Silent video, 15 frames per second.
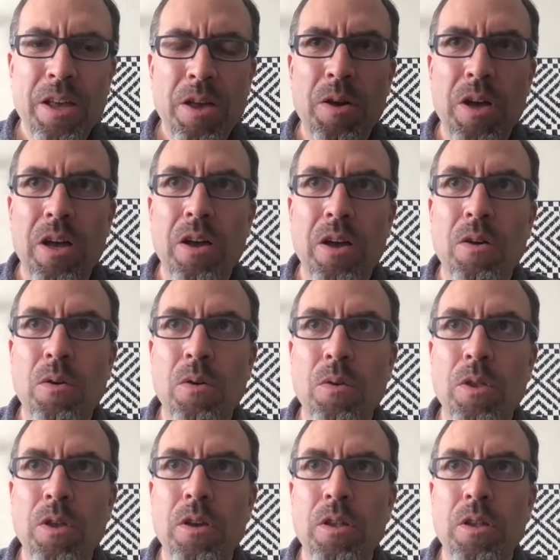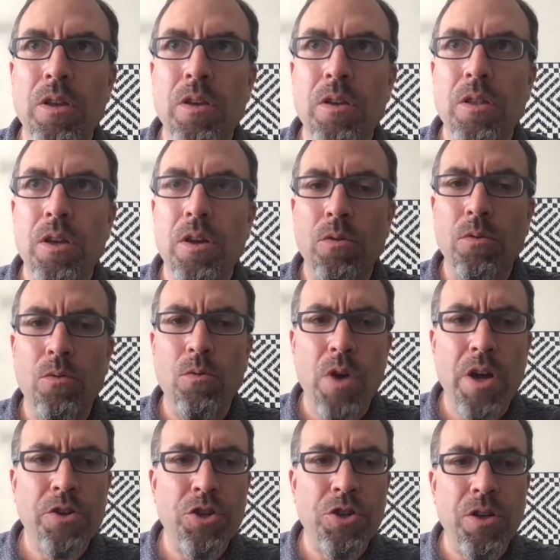The
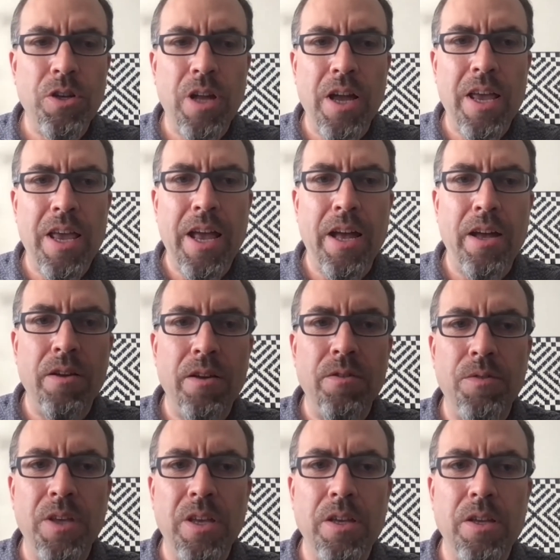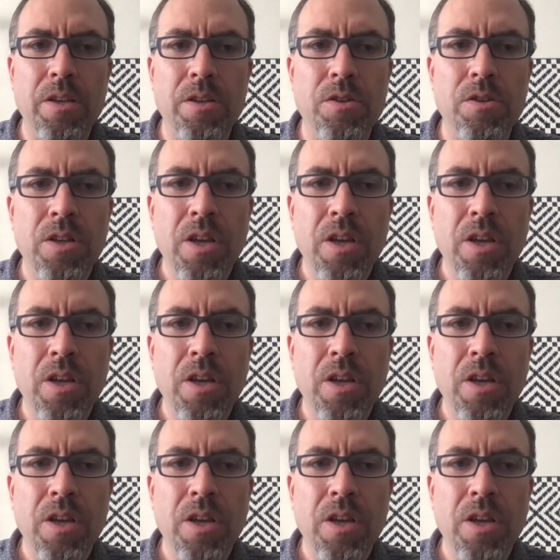question I have is,